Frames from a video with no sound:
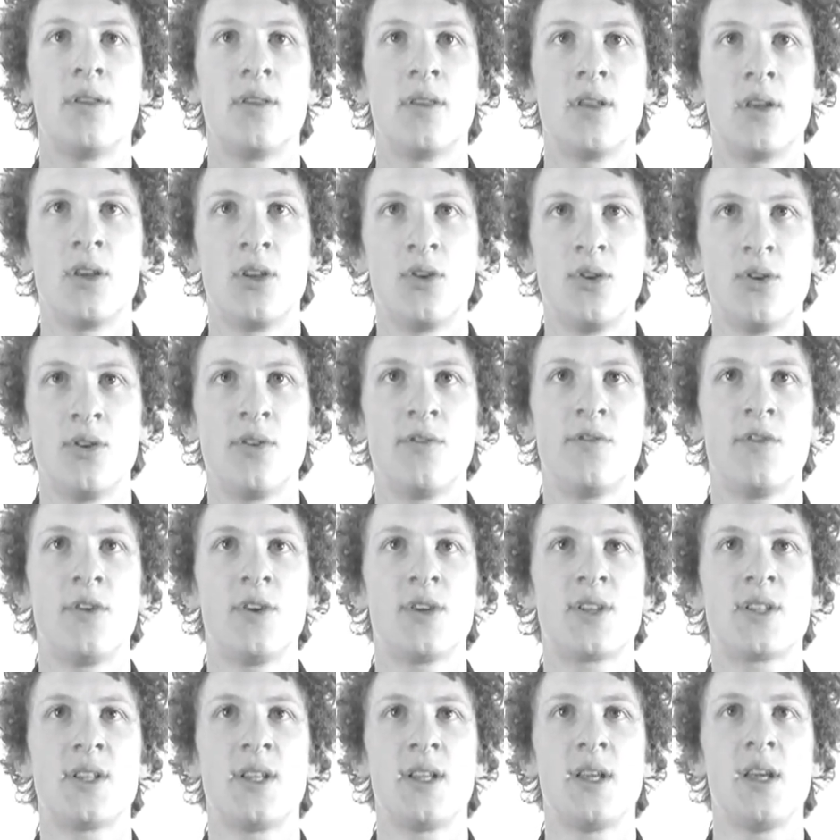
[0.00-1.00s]
the
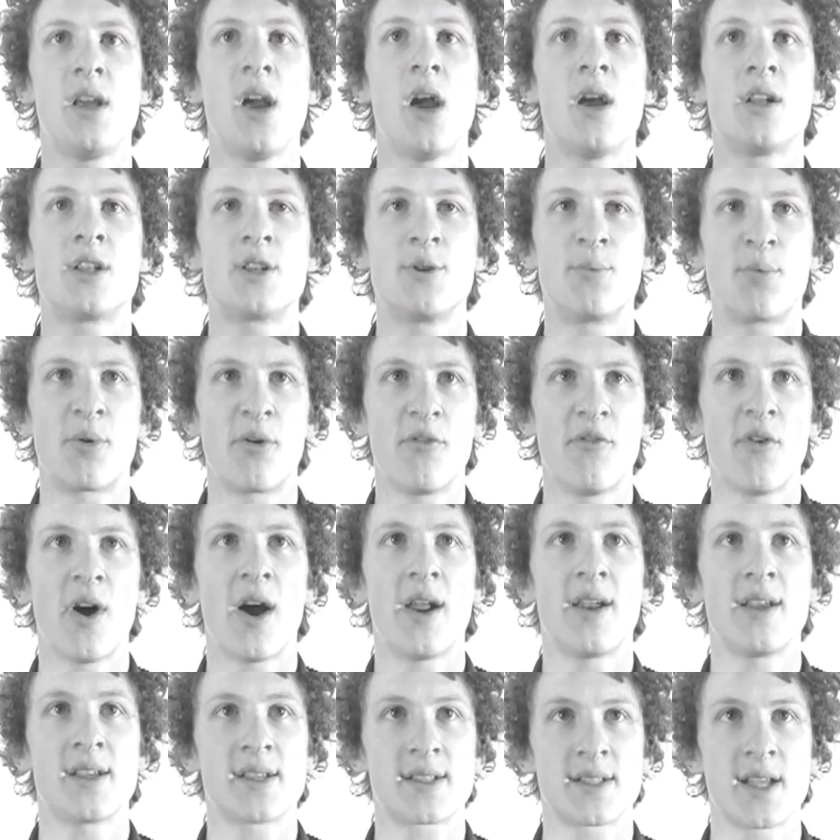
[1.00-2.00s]
university to
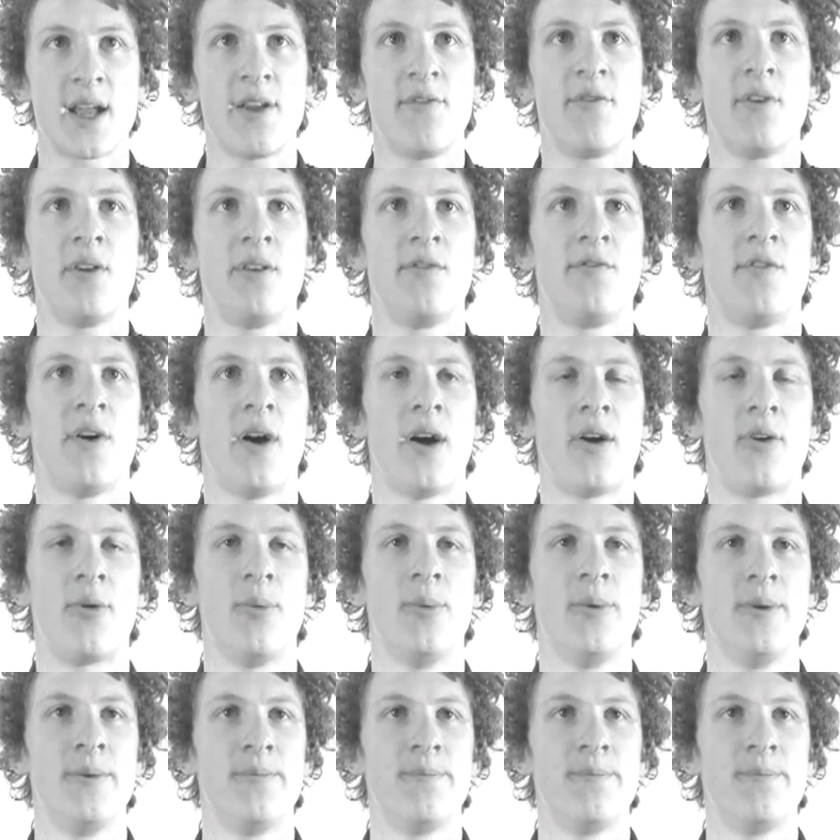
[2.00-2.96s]
provide a safer environment.